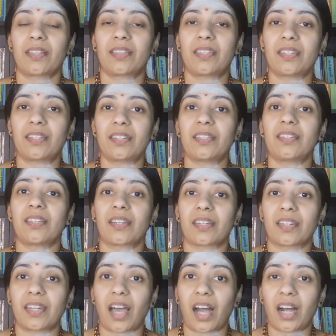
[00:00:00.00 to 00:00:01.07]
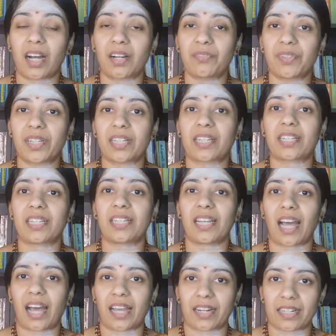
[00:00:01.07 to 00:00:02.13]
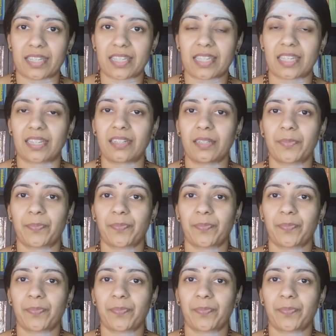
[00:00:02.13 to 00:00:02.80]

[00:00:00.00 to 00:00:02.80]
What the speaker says: Thiru Navukku Arasar,